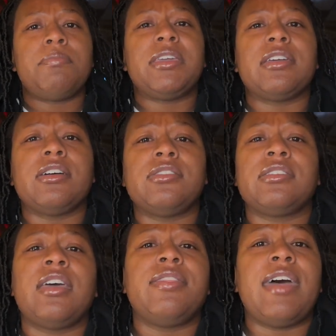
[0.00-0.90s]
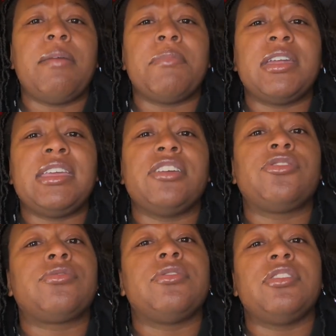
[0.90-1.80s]
because that money is
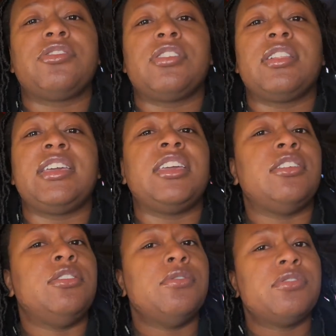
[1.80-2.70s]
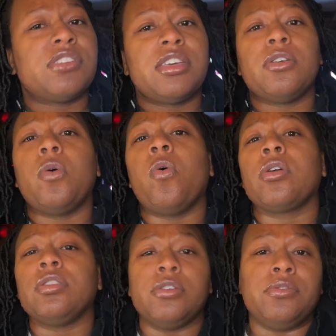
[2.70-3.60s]
traditionally use it
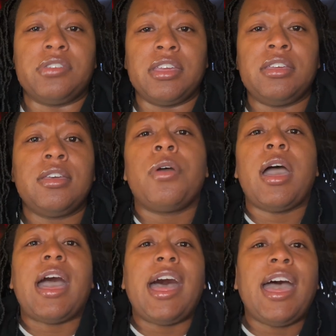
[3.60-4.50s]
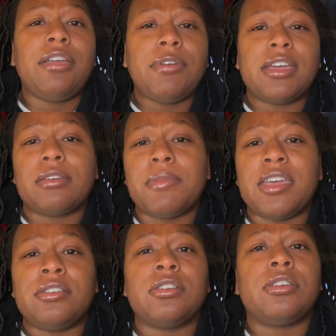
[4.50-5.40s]
or lose it. I
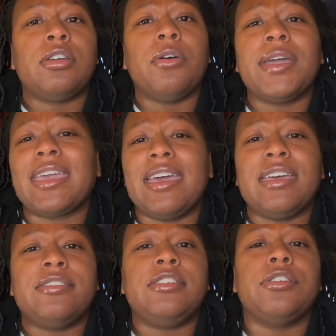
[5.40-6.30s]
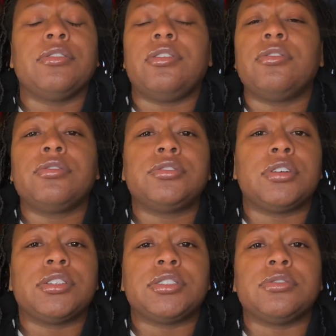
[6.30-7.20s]
recommend going ahead to your local
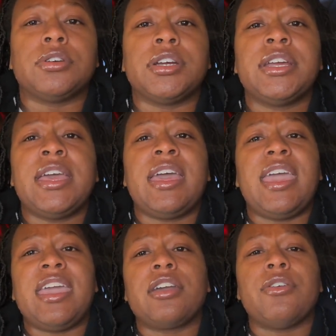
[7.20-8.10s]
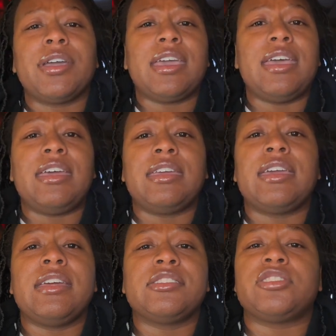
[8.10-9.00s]
drugstore and going ahead and
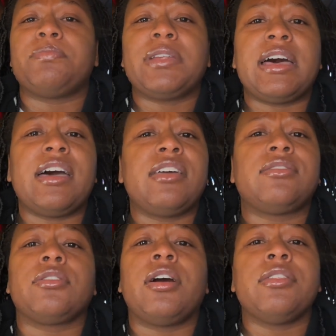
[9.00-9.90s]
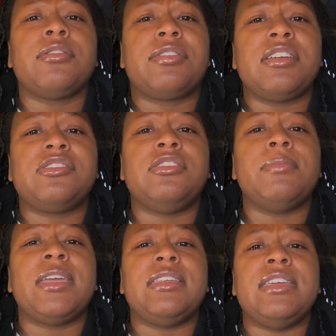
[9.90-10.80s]
getting supplies or other things you
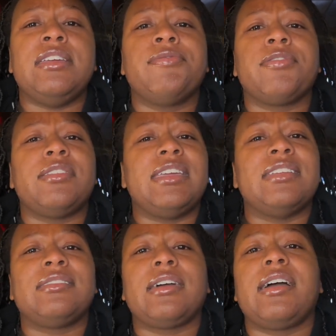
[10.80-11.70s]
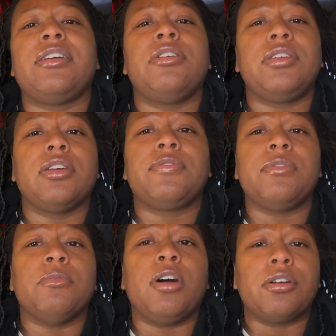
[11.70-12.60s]
may need for the entire year
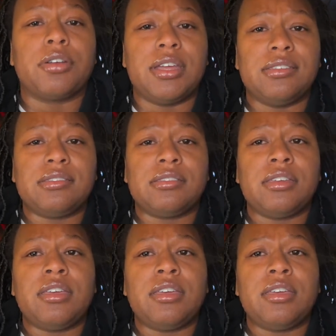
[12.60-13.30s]
from Walgreens.